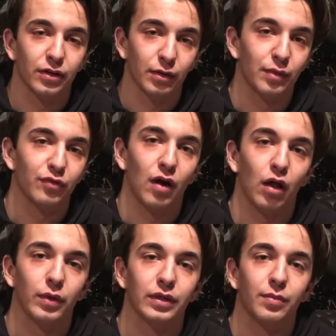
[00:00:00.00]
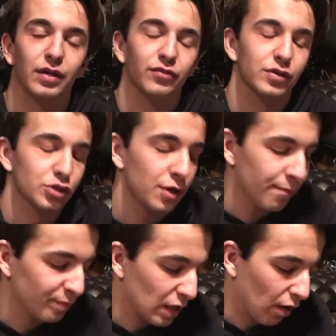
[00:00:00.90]
they're gonna be following the baitfish.
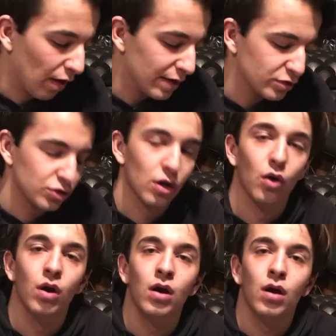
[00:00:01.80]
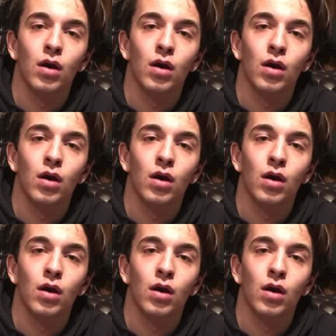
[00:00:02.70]
All right, so